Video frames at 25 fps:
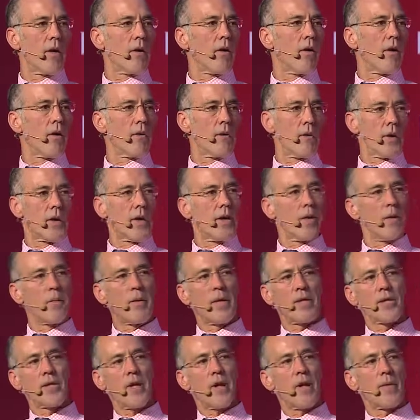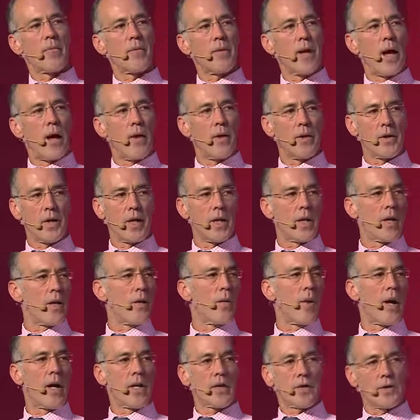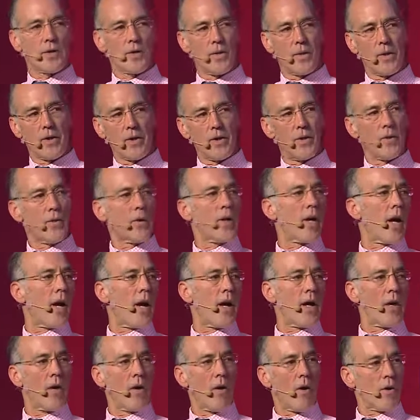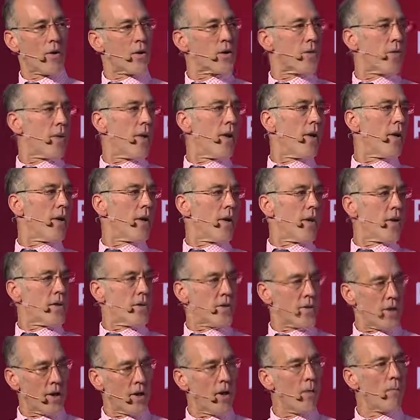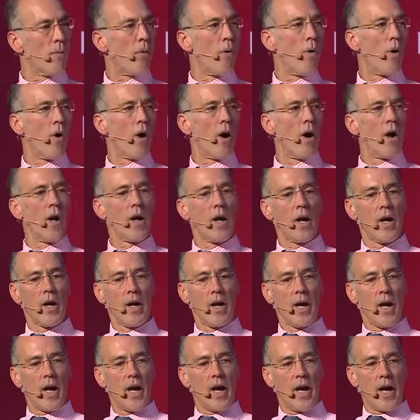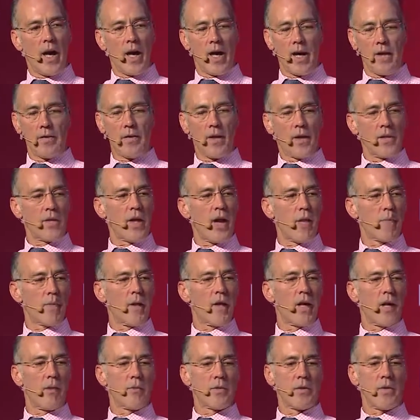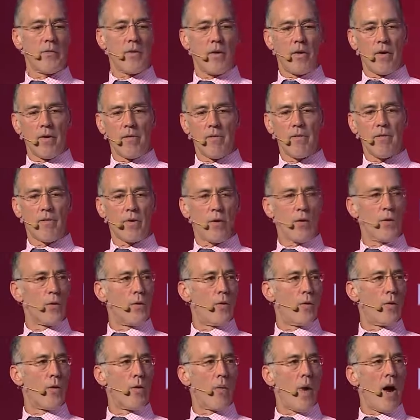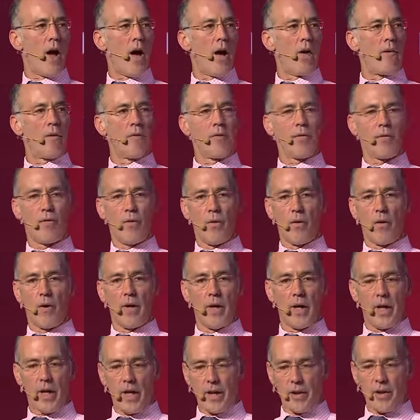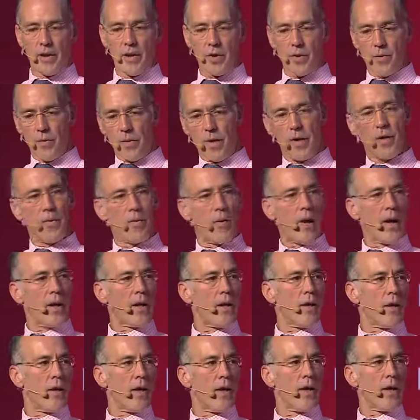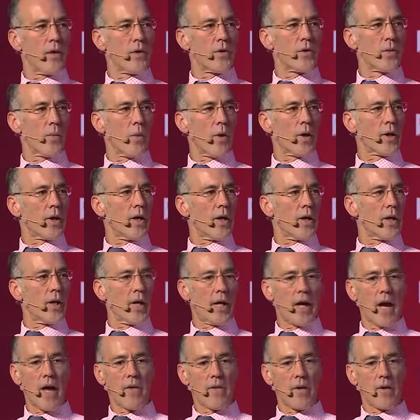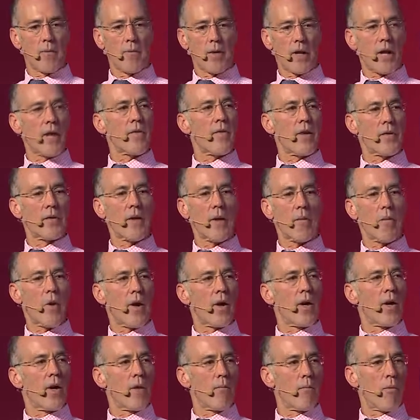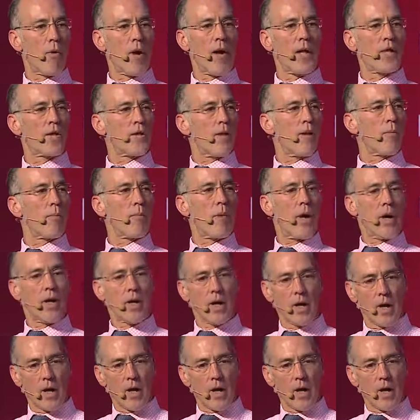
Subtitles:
are looking to be set up now in the US, they're in UK, Australia, Singapore. And I think that becomes a very fertile ground for industry and regulators working together. But I think they want to embrace it. But